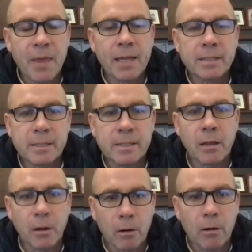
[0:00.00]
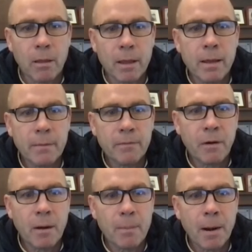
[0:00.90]
it's still early
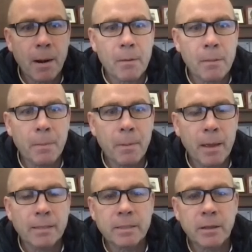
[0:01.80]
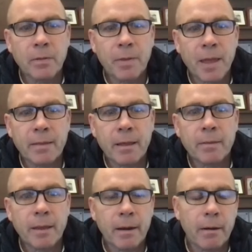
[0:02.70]
for our power play. I still think
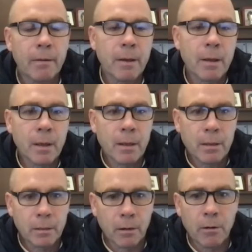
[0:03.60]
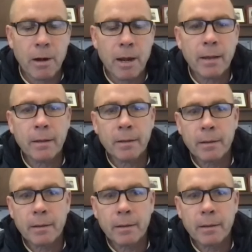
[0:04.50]
that they're learning